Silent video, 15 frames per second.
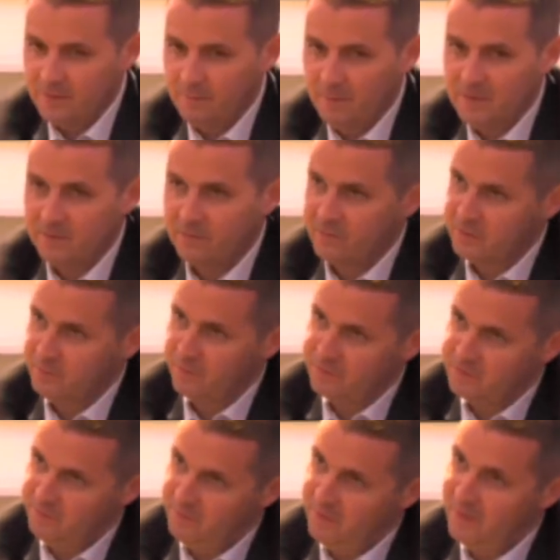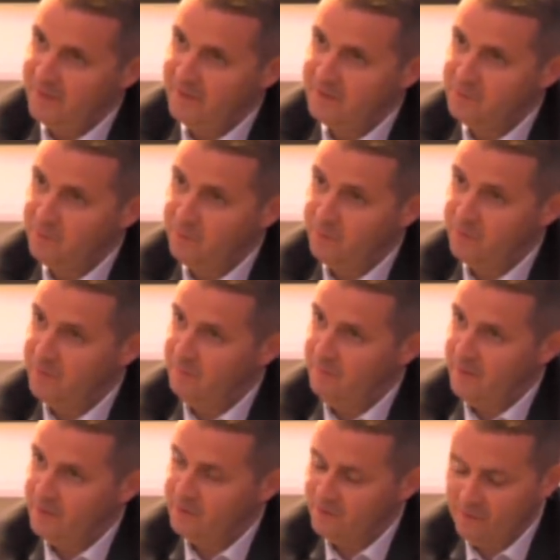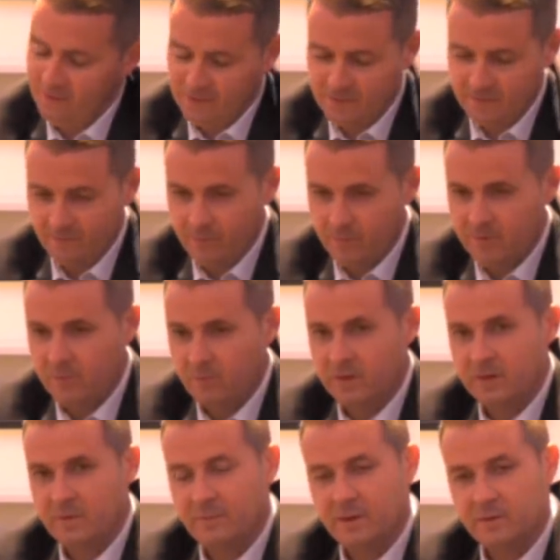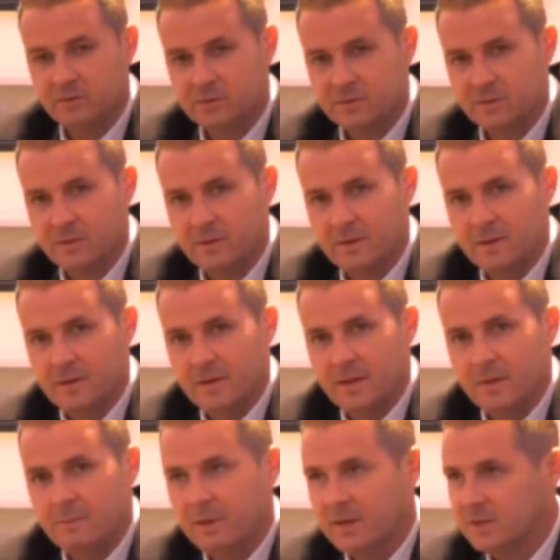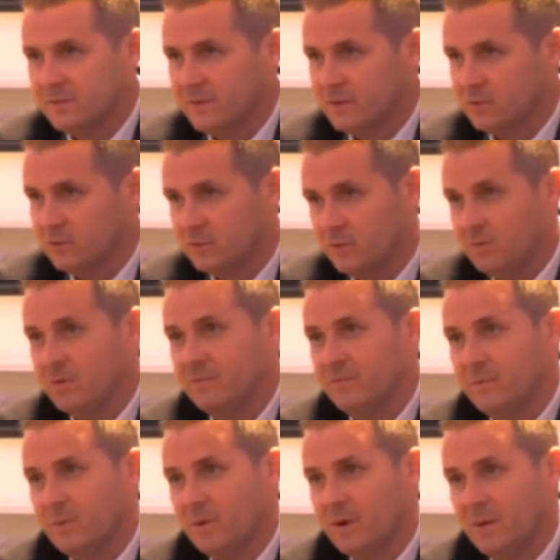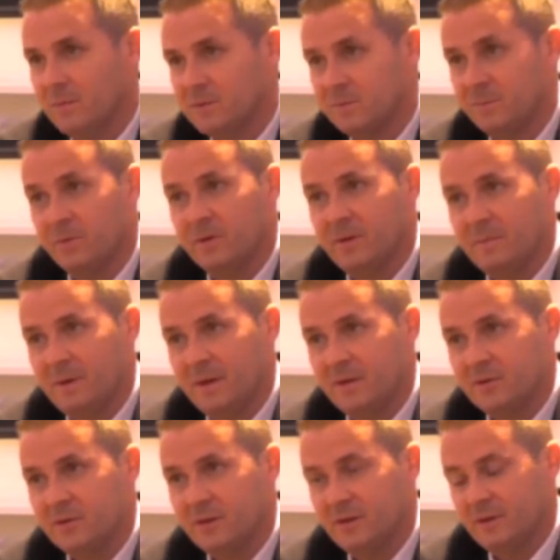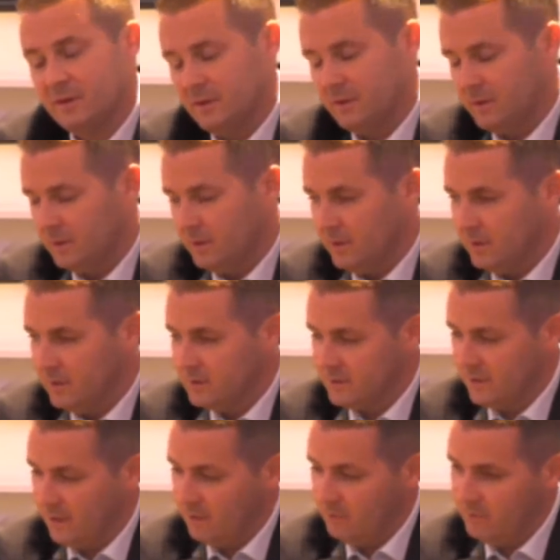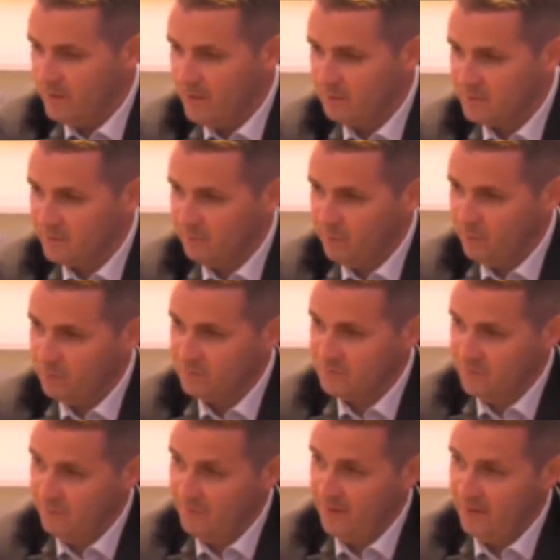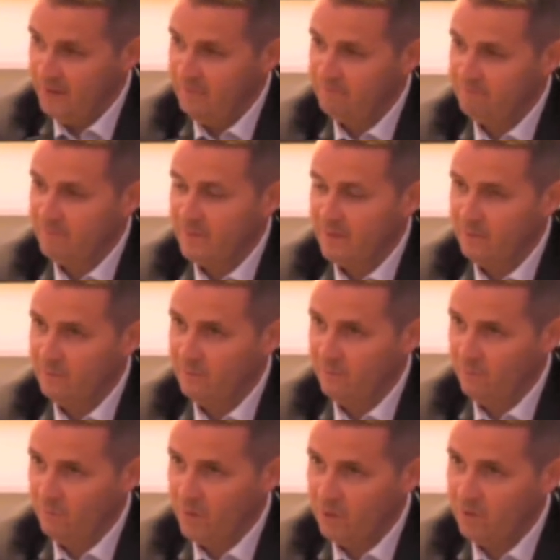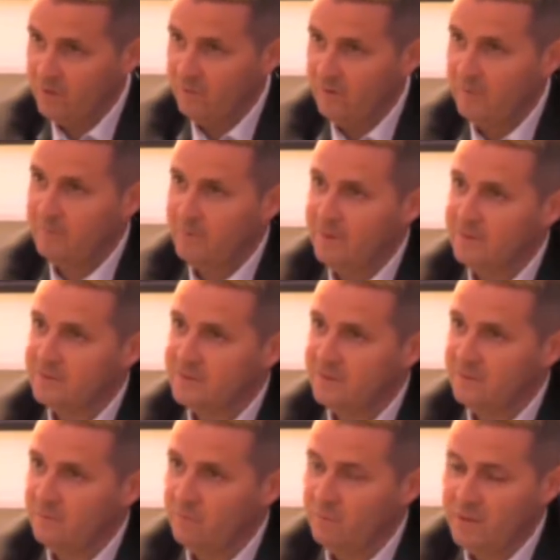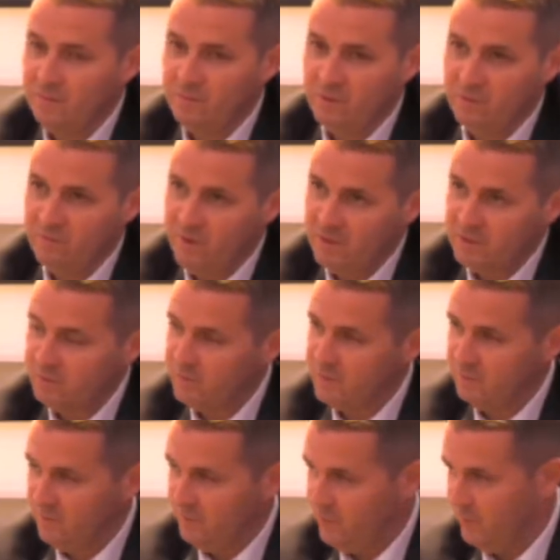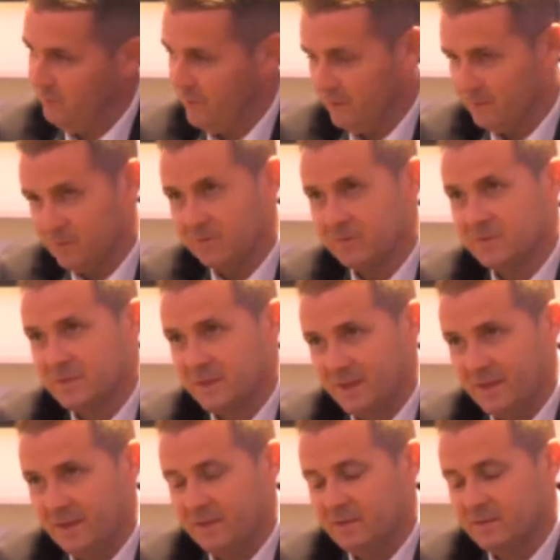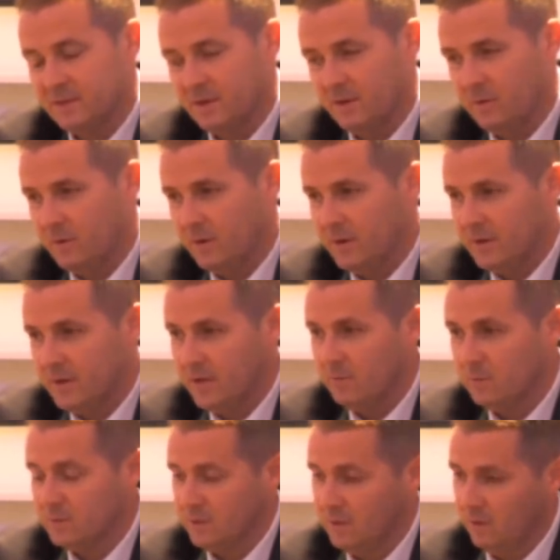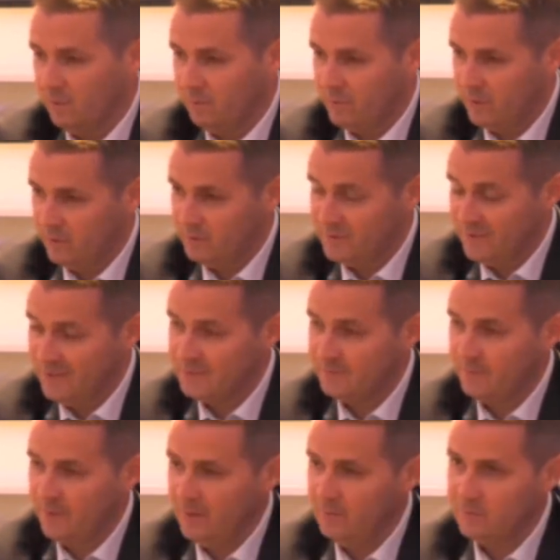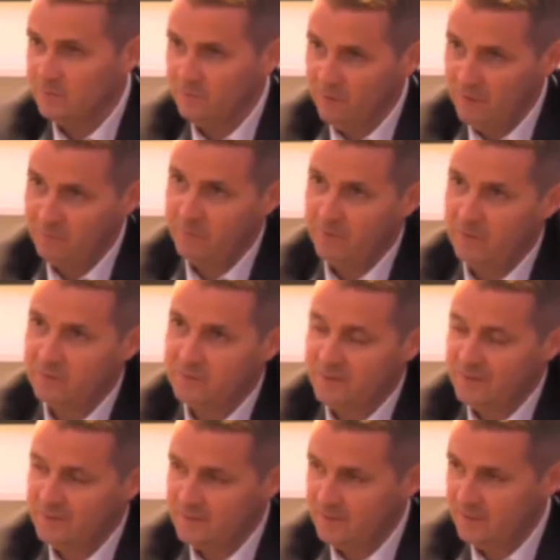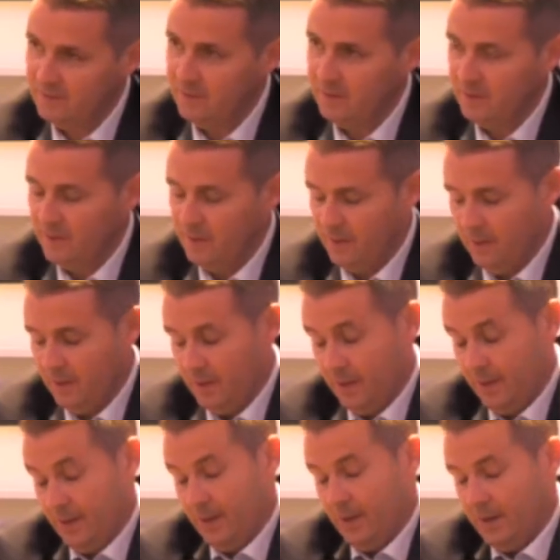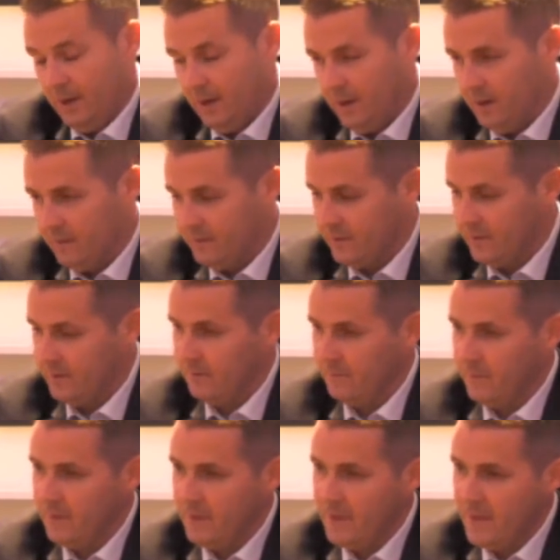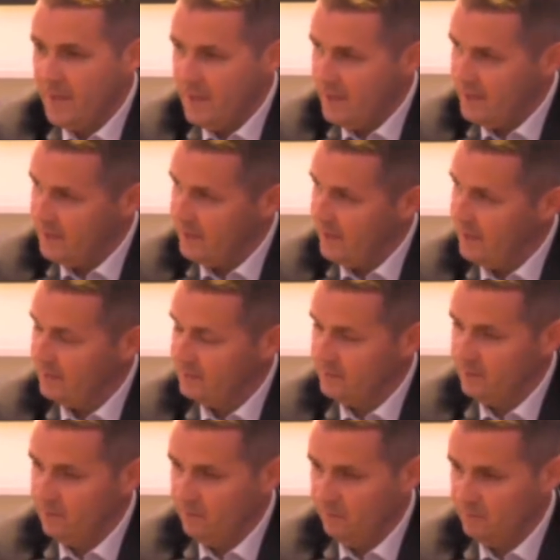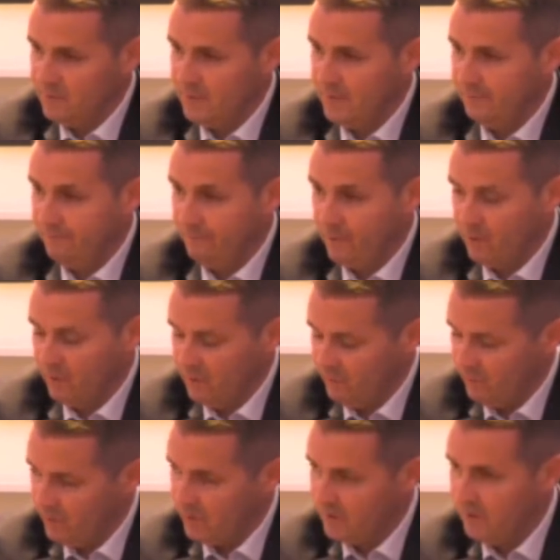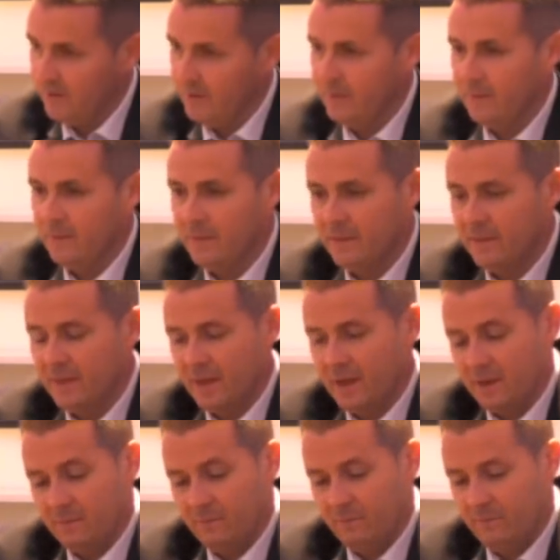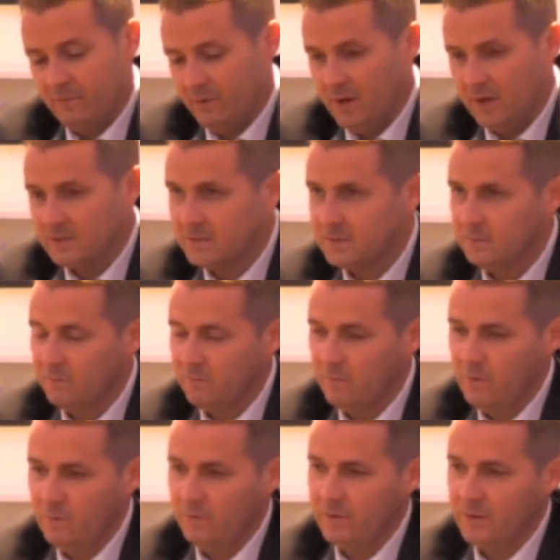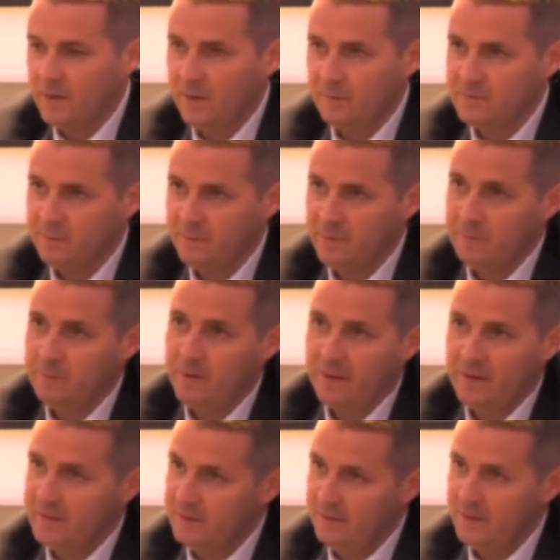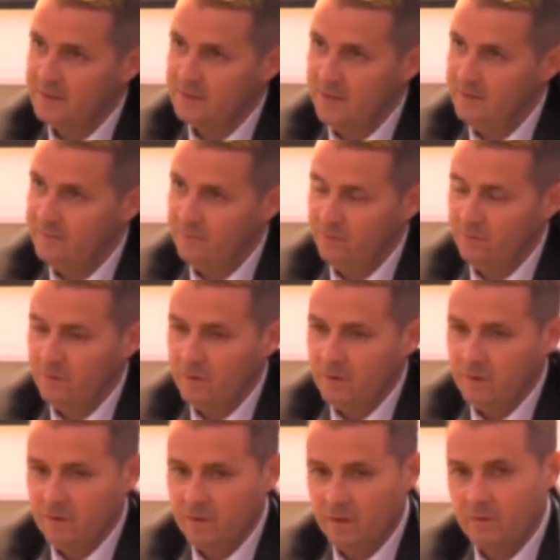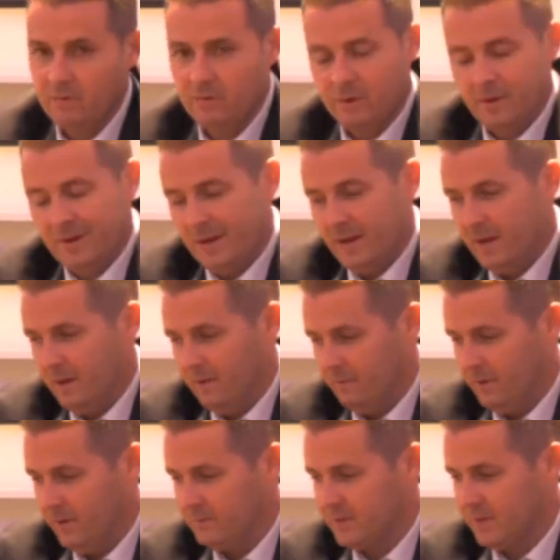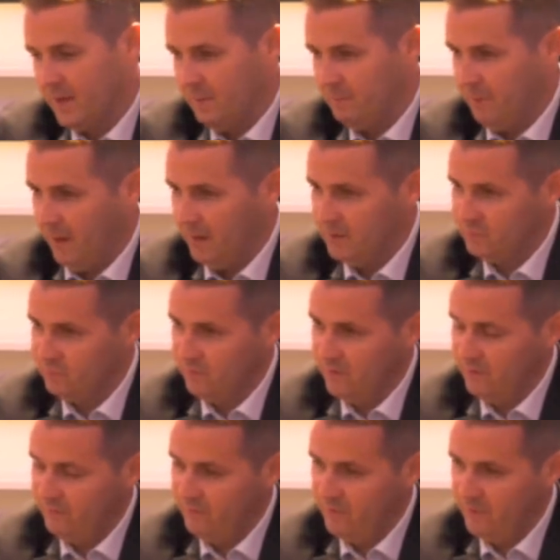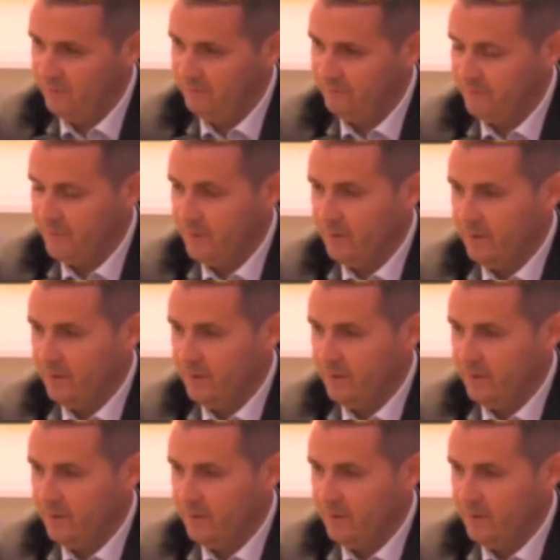a massive responsibility to appoint a manager. It's probably one of the biggest things you'll do in a football club is appoint a manager. So it was important to me that we got the right person. We didn't want to rush, we didn't want to put bums on seats. So it was a long process, but it was the right process. And I think in the end, obviously, we got the right guy. The aim for us, we want the club to be playing at the next level, and we have to get that balance right from,